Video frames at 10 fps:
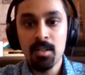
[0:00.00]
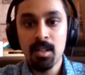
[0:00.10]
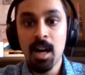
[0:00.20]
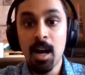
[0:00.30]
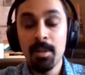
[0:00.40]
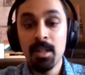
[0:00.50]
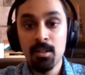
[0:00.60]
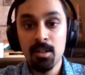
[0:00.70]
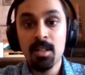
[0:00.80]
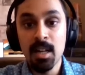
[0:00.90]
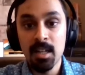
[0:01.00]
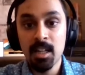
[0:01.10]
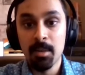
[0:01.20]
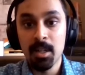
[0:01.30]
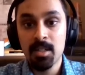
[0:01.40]
is a common understanding
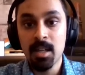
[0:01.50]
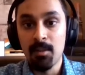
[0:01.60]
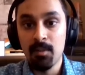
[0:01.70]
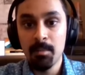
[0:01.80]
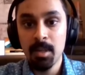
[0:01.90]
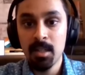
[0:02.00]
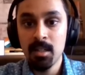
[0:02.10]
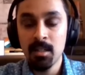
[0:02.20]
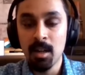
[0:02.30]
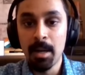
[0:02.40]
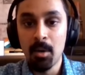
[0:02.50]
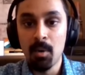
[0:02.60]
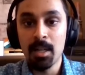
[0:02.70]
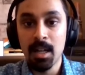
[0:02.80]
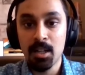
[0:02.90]
amongst everybody about
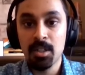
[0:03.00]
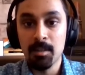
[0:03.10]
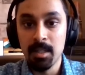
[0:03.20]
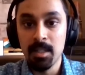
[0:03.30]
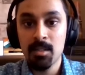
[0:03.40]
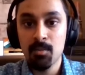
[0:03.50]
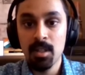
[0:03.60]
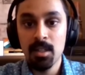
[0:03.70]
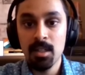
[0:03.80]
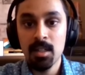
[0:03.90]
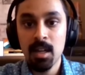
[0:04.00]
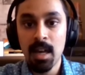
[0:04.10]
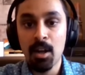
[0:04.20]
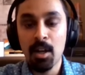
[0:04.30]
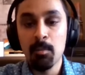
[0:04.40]
what it actually means within India?
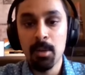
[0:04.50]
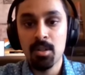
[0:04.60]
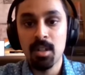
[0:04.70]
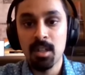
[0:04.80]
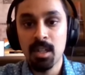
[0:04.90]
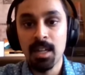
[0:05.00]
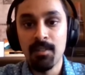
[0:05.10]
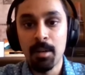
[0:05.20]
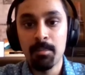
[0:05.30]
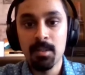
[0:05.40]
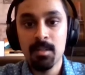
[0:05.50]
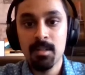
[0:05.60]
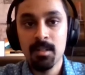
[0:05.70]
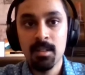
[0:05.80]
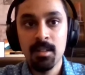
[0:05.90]
How can we make sure that that kind of happens?
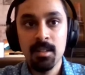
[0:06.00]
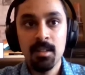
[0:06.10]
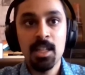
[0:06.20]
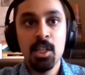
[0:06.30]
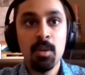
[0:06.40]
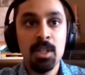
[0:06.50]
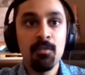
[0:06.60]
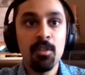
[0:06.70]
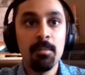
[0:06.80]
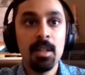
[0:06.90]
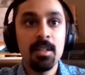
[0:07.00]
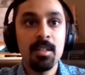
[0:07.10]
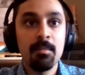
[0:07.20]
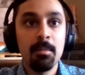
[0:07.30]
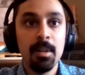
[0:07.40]
That's a question from
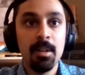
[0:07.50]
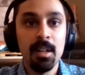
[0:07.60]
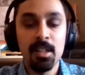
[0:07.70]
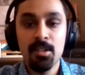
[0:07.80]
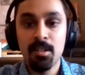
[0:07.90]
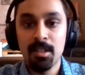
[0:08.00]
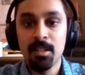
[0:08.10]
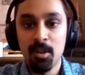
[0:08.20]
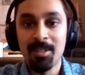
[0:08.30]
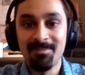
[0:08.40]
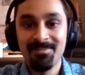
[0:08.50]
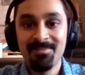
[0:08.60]
Narasimha Birreddy. Sorry, go ahead.